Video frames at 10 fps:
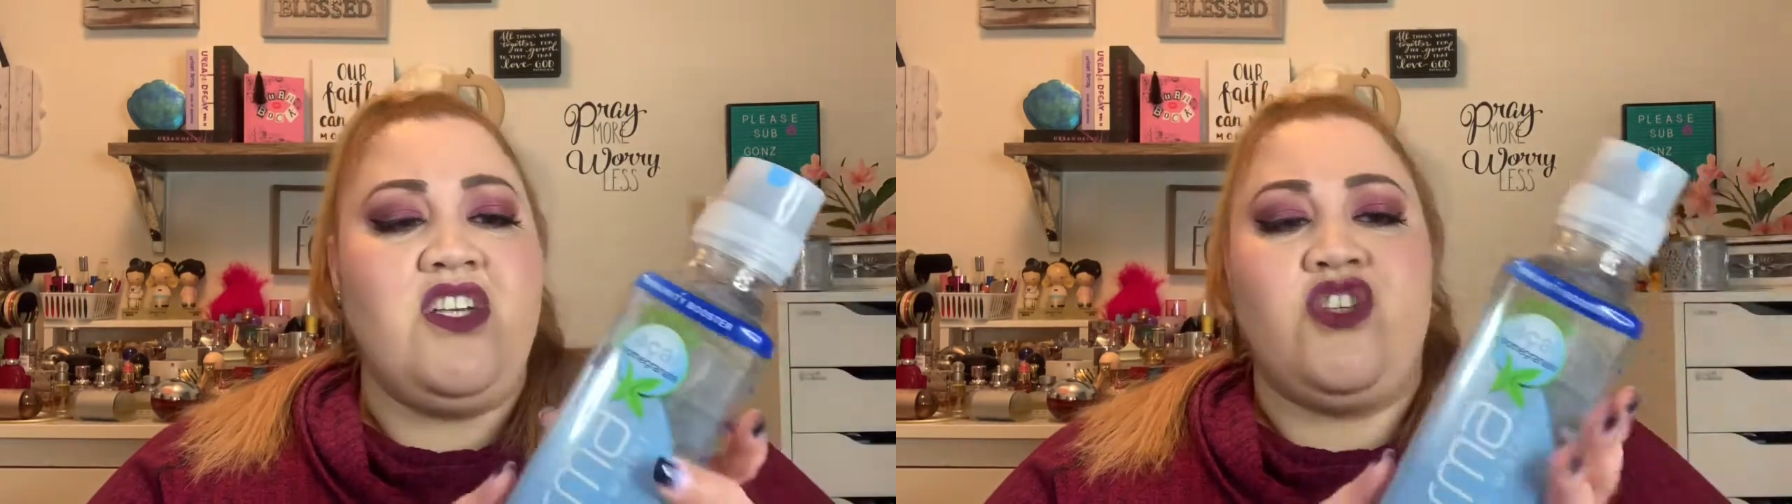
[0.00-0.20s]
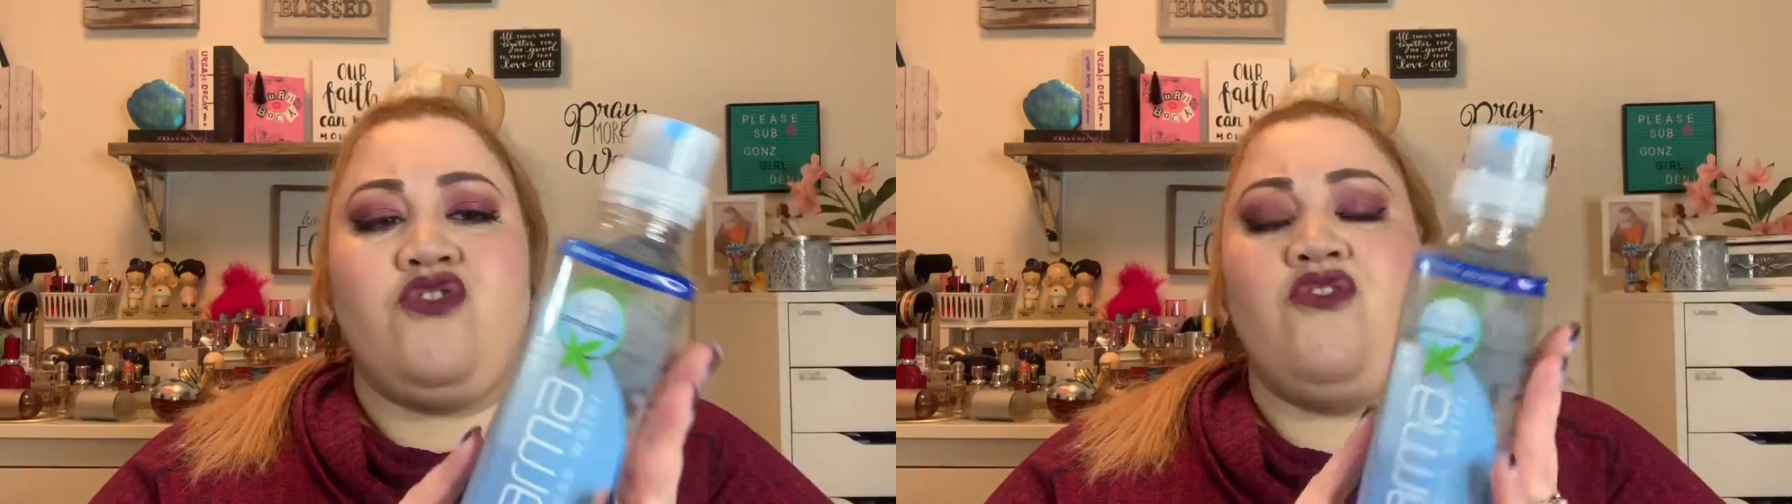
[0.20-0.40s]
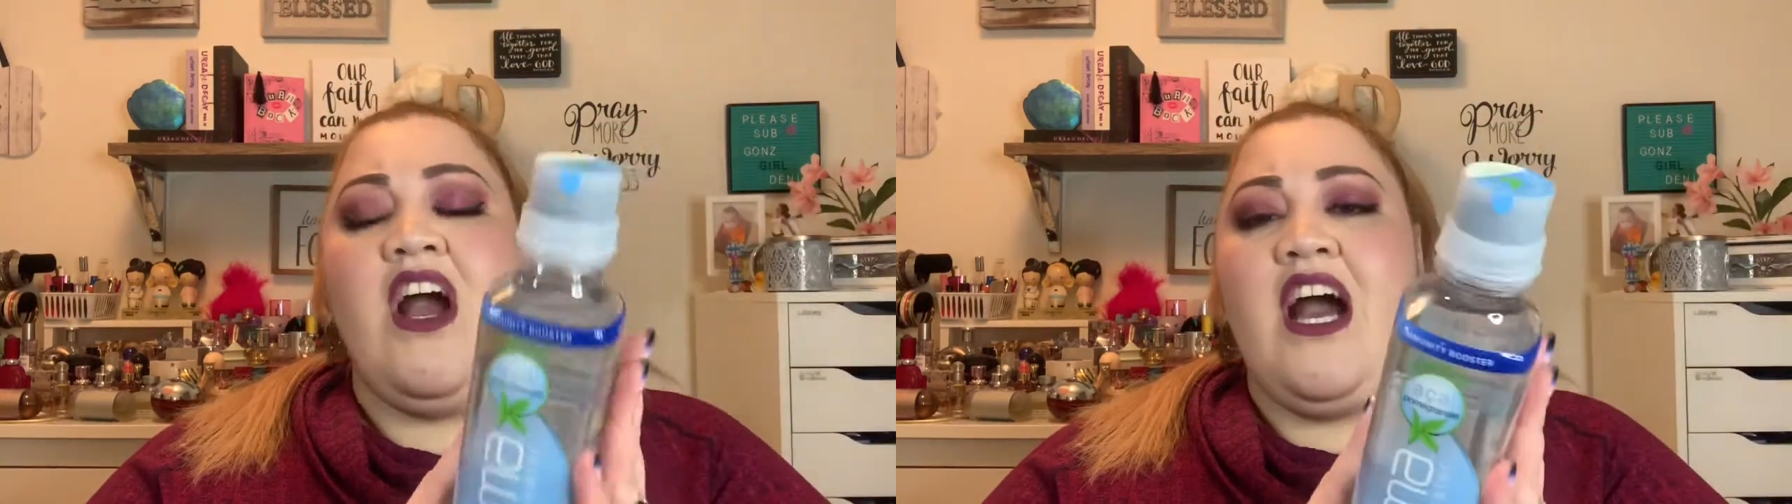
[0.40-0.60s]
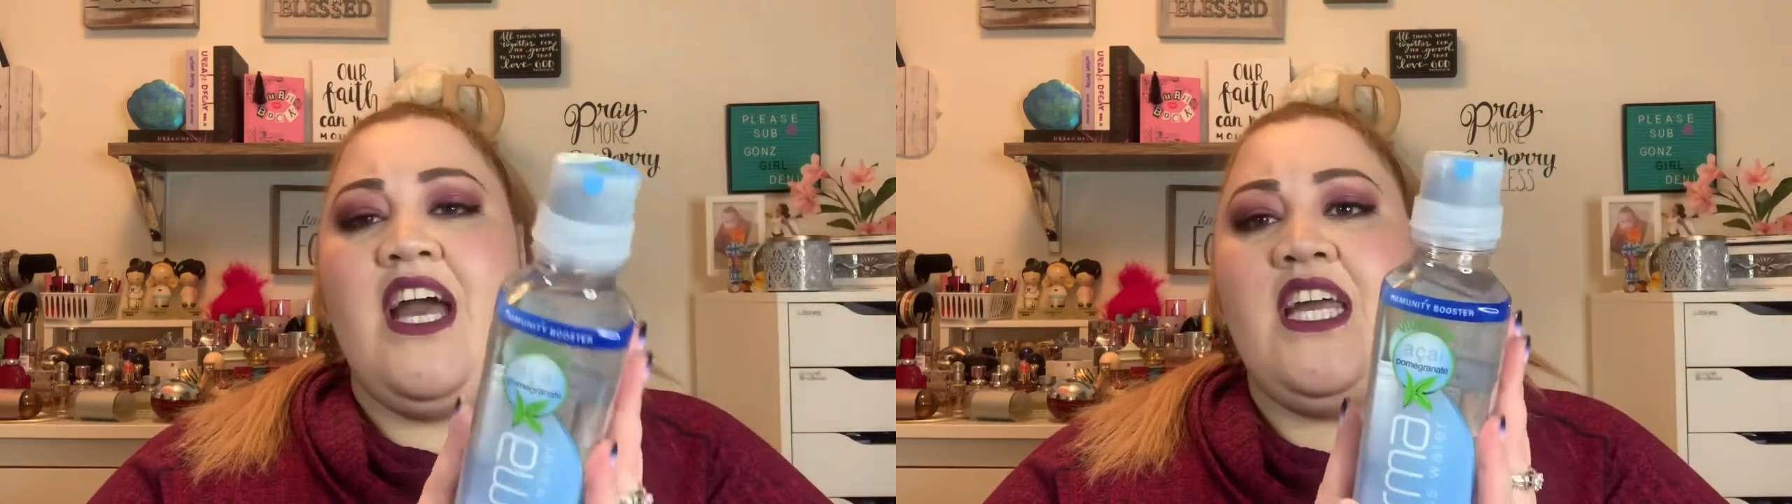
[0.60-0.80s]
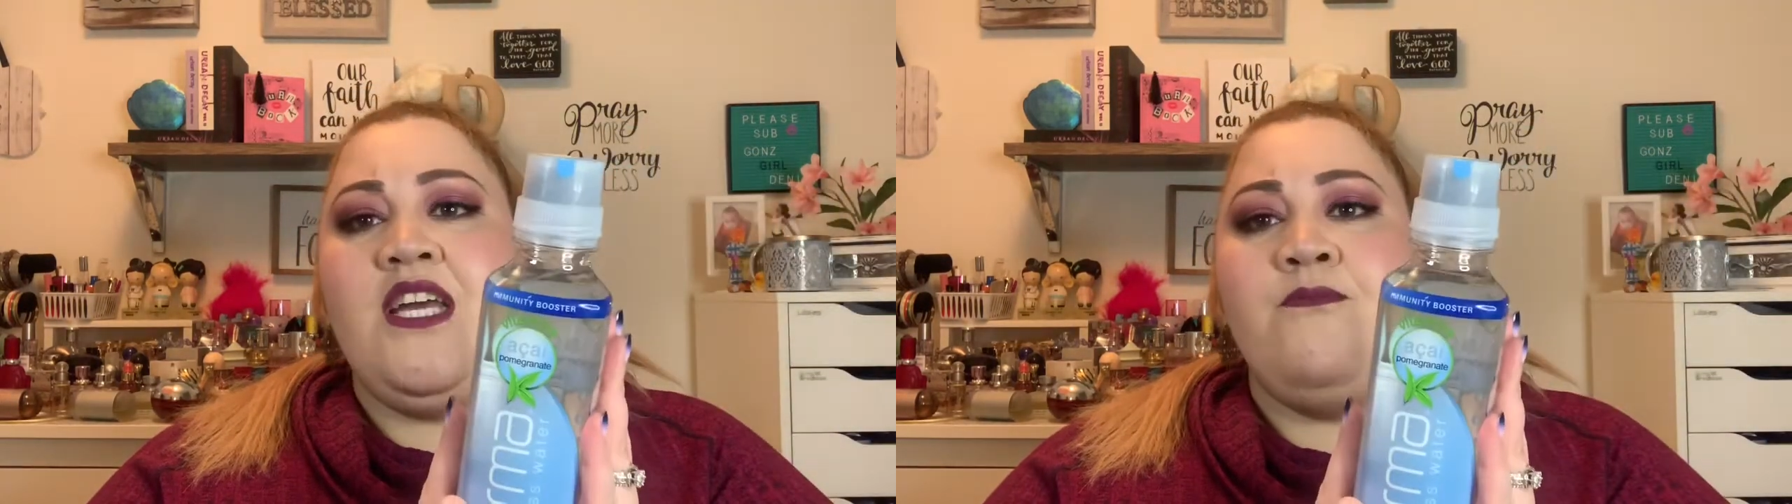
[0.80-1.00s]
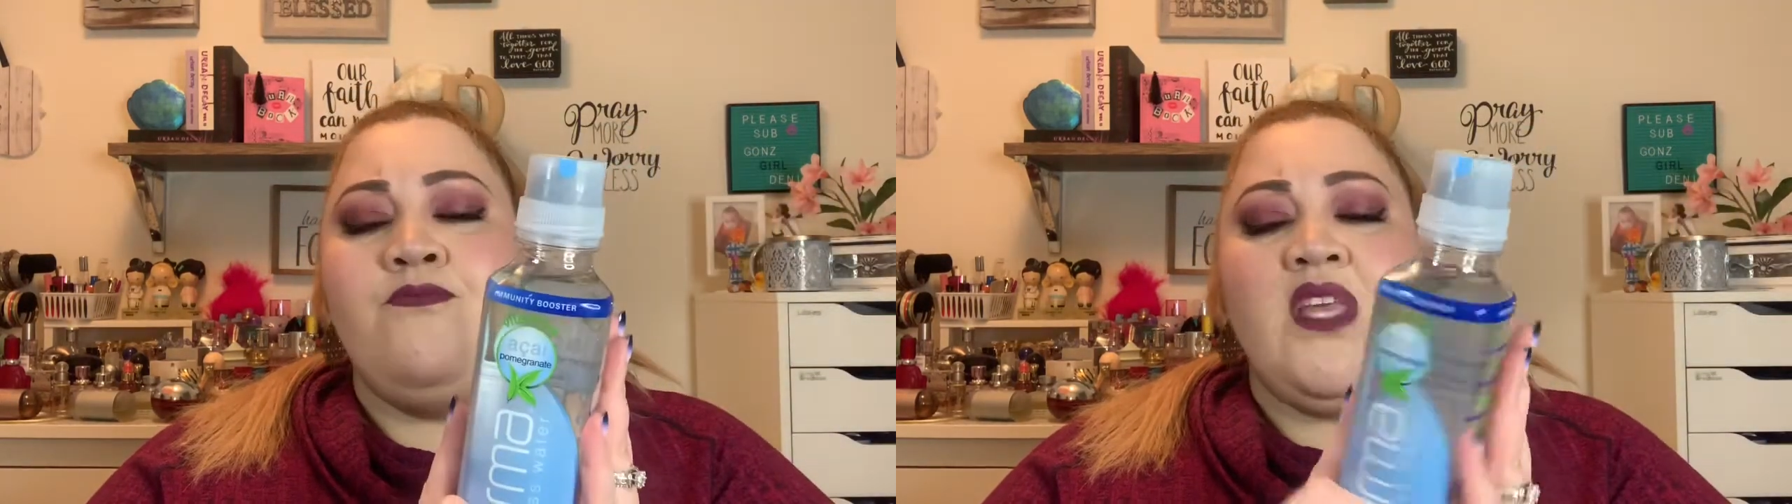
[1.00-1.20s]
a try.